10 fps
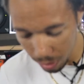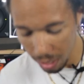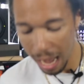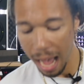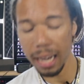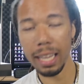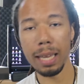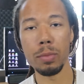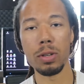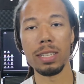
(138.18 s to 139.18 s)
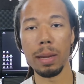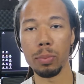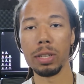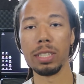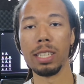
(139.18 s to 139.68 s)
how to get more
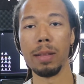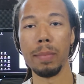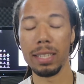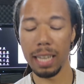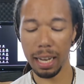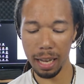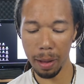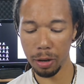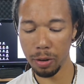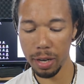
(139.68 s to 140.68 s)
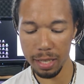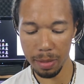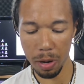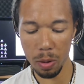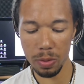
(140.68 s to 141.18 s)
separation in the mix, I created
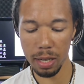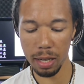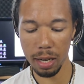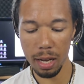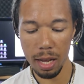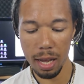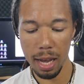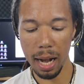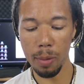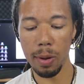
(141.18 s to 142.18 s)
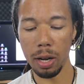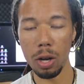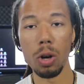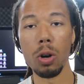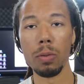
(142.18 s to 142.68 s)
some notes here and I want to
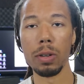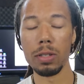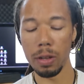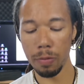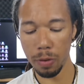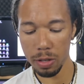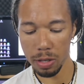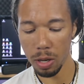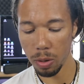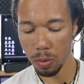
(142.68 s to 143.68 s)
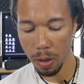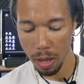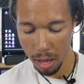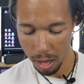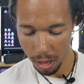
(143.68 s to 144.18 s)
go over. So the first note
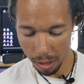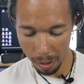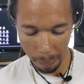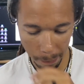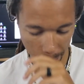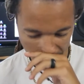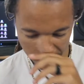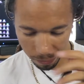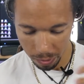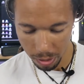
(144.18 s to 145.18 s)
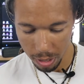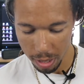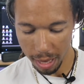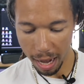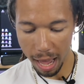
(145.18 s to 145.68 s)

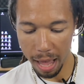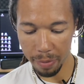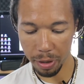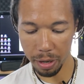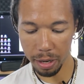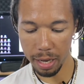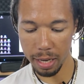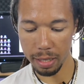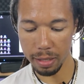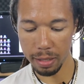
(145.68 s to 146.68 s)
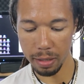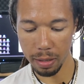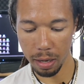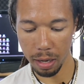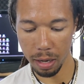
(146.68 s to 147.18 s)
that I have here is
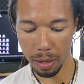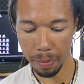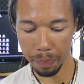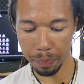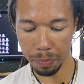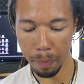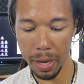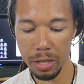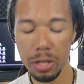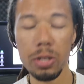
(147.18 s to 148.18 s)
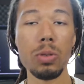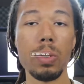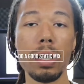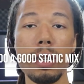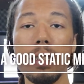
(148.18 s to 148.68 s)
make sure you do
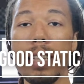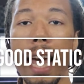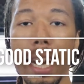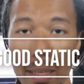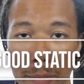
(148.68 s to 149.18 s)
a good static